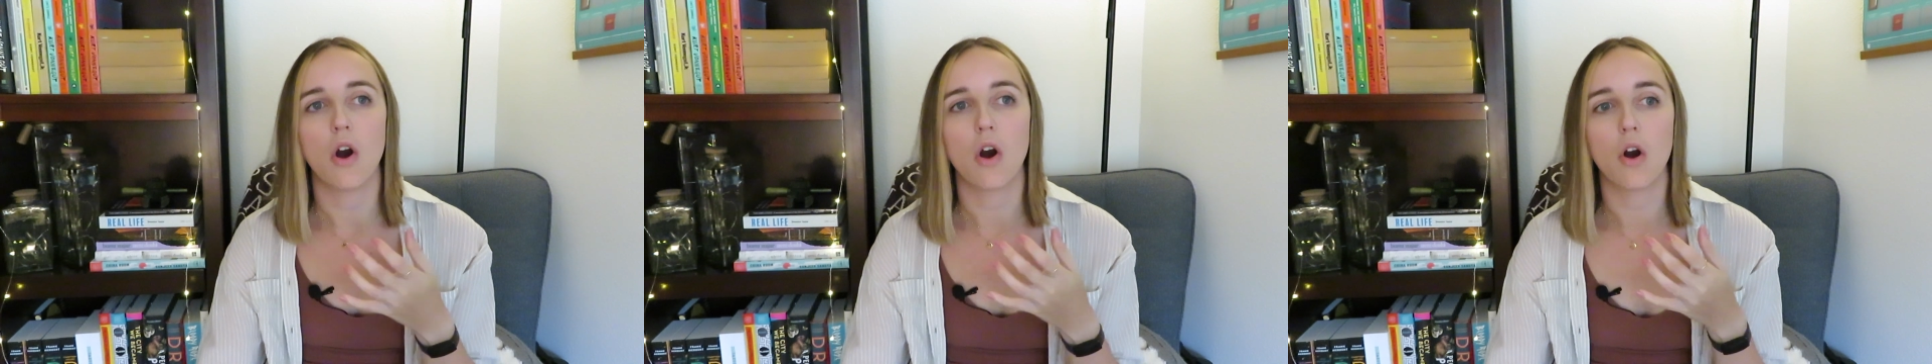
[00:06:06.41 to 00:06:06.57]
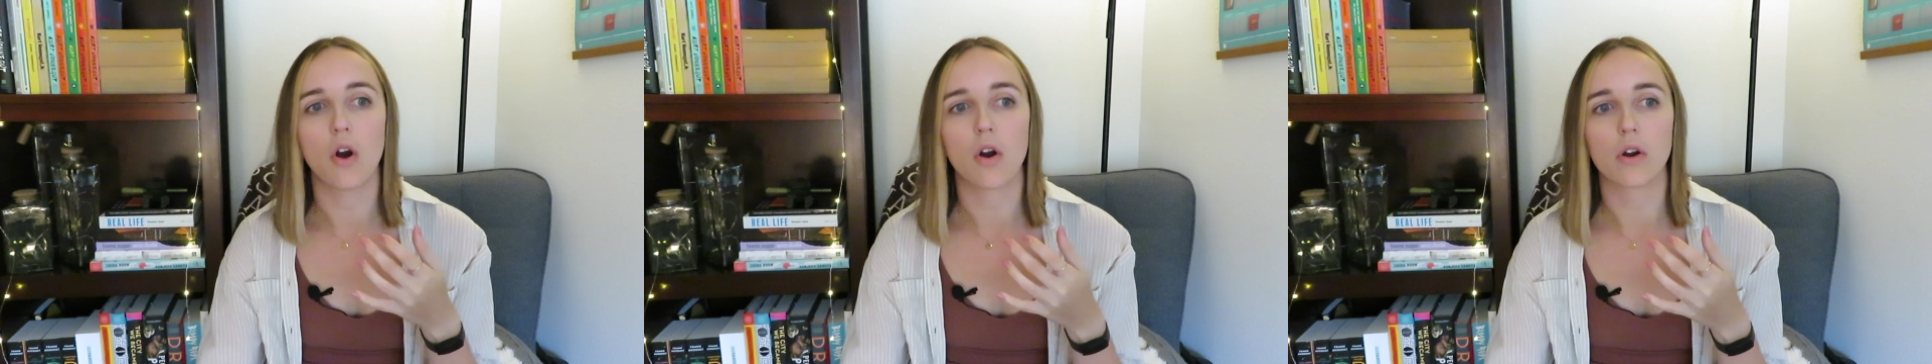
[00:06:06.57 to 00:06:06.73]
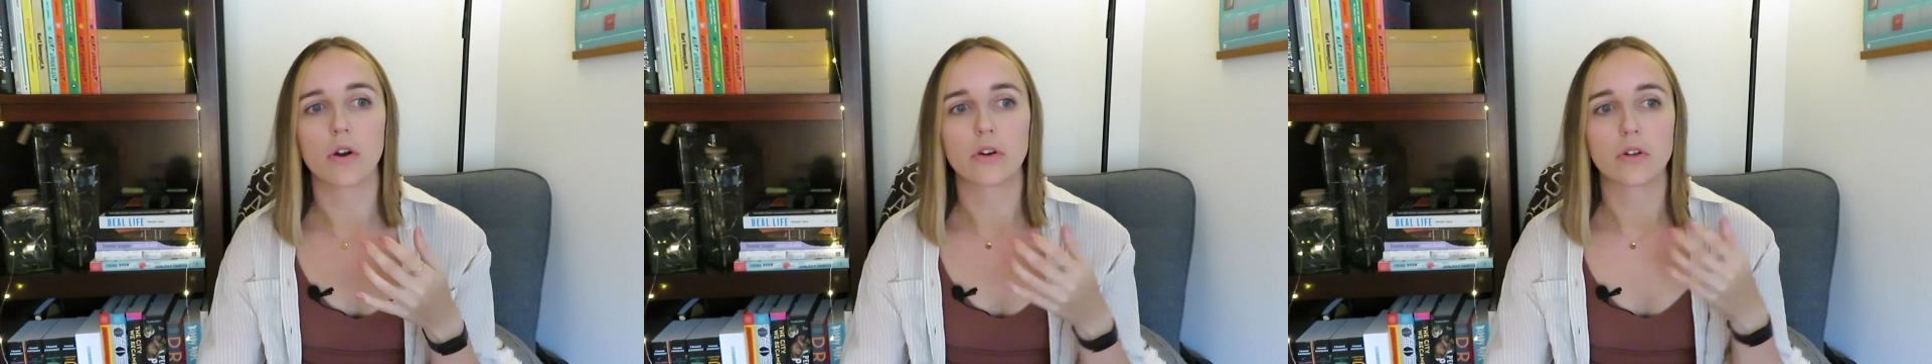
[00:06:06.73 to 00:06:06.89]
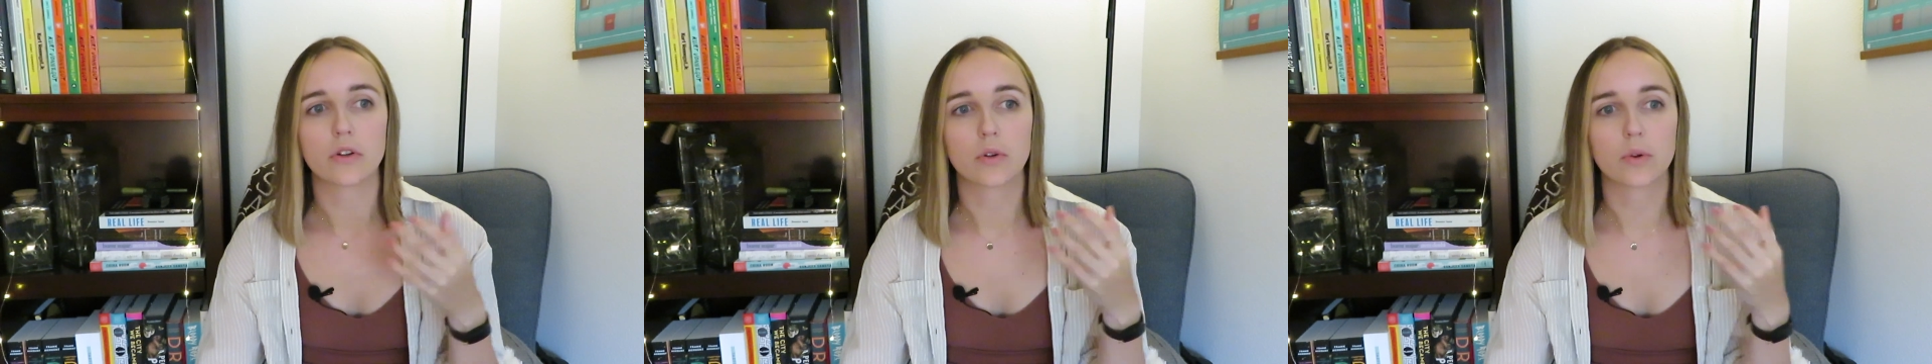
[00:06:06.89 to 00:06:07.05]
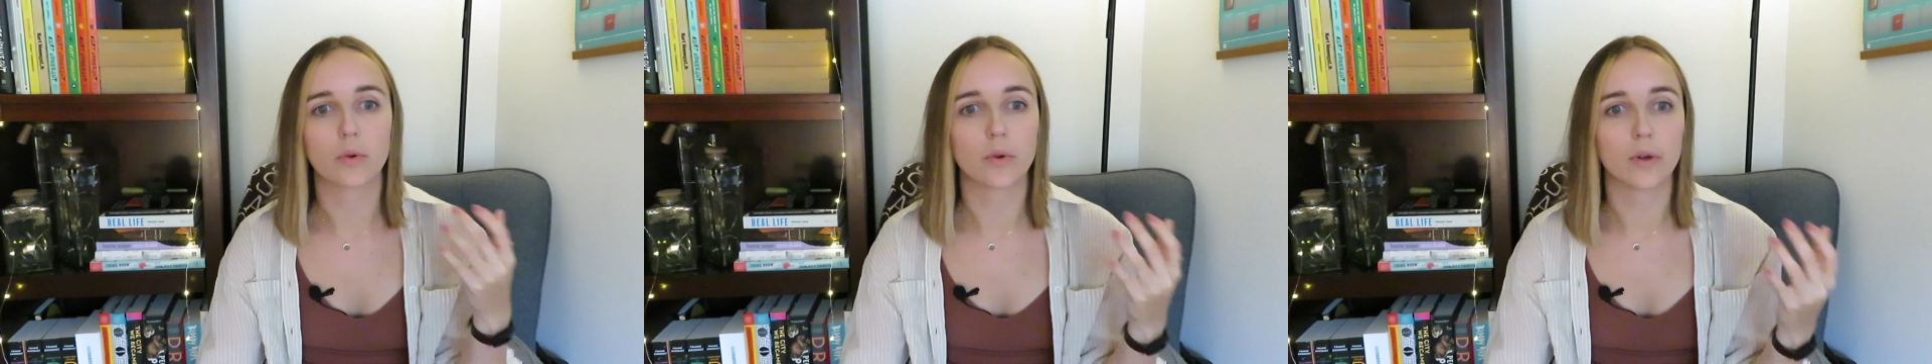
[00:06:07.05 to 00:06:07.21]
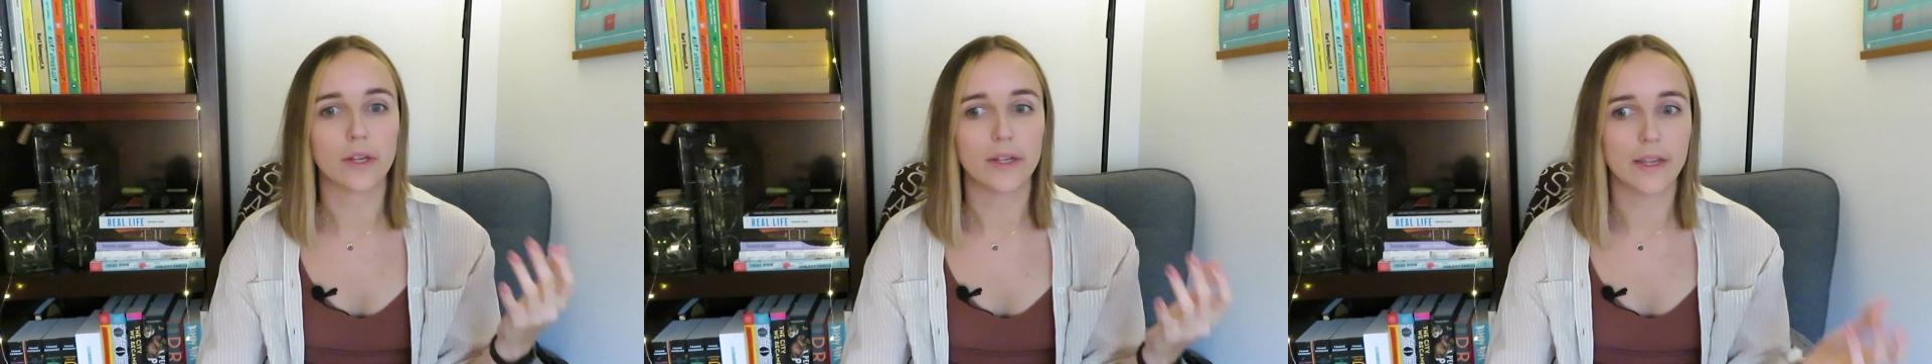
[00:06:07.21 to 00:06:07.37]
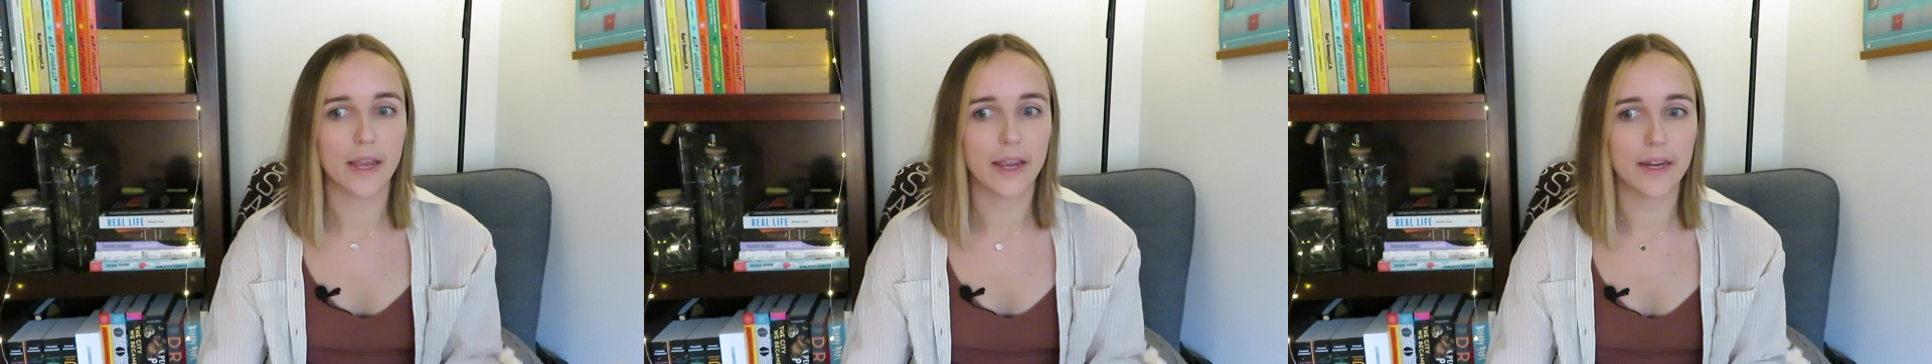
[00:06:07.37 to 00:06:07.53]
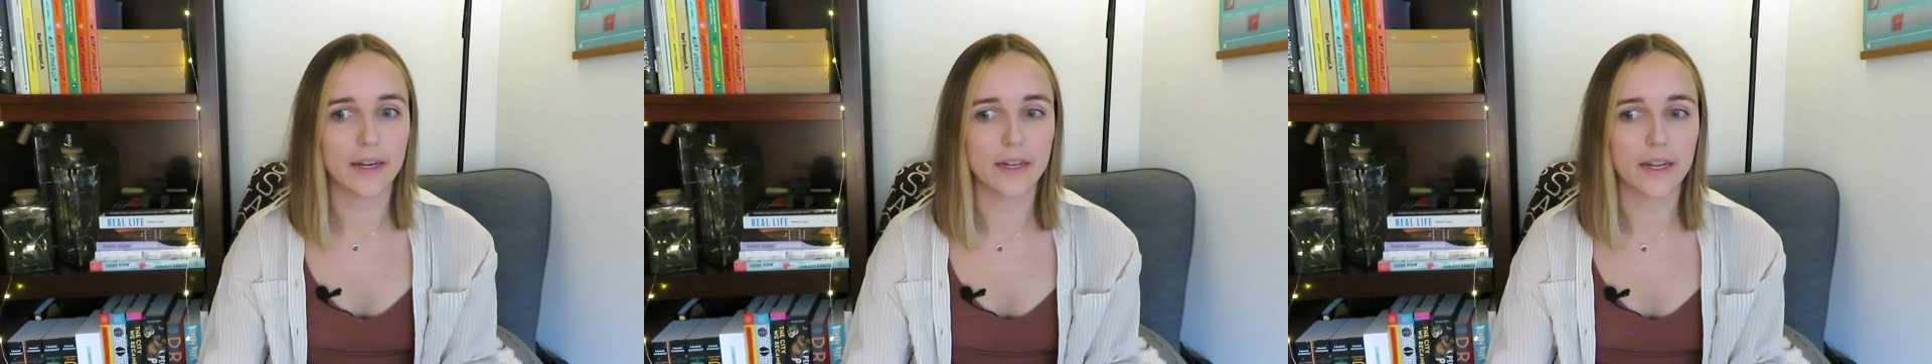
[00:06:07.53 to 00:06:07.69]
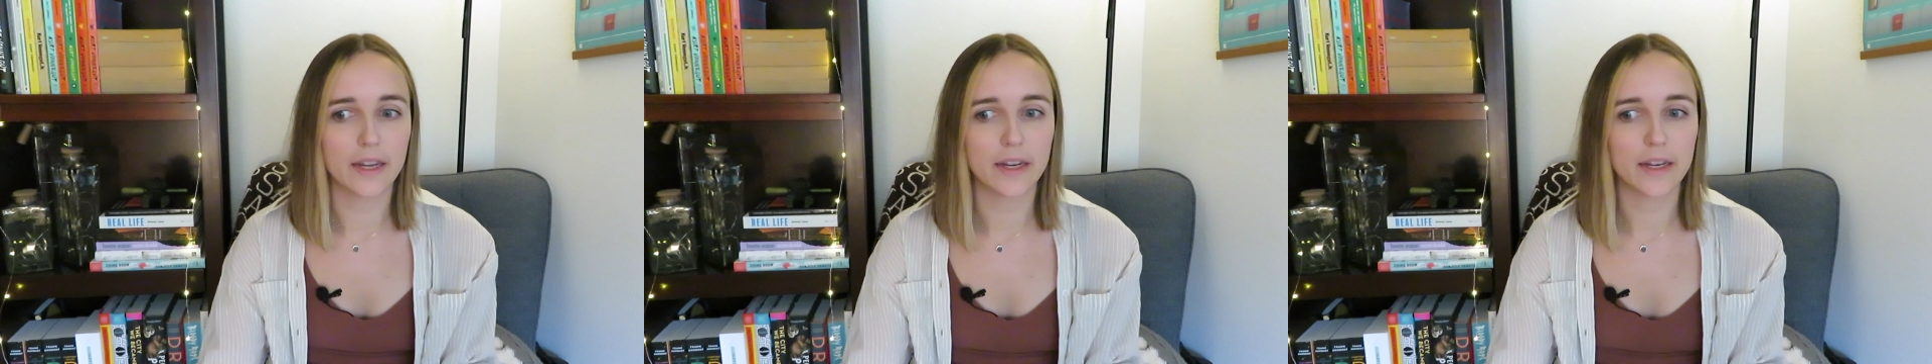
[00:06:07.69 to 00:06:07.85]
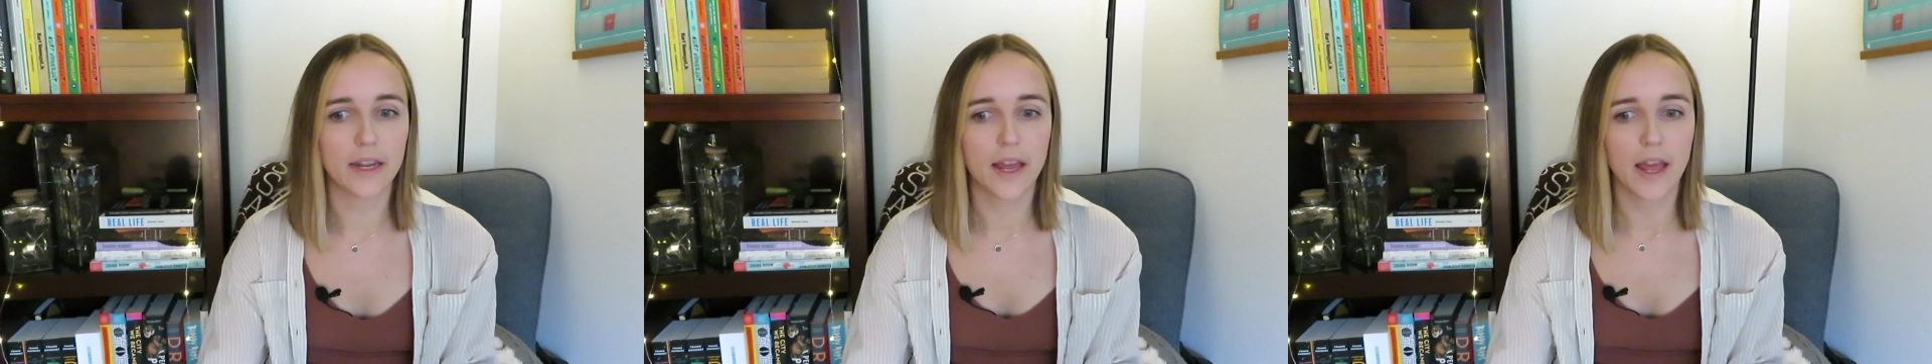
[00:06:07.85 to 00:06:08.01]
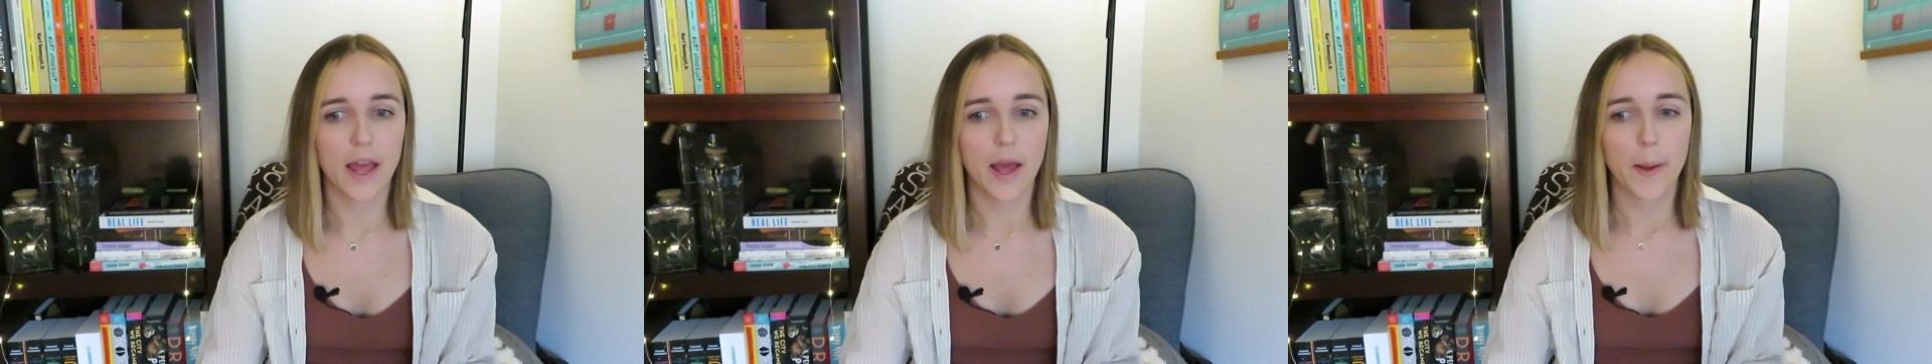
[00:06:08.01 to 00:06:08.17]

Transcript: are created,